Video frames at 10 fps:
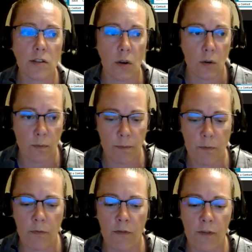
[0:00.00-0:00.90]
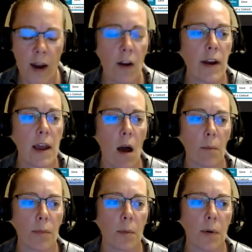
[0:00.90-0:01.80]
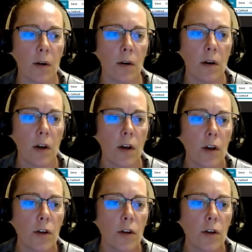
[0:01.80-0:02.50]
so very comparable.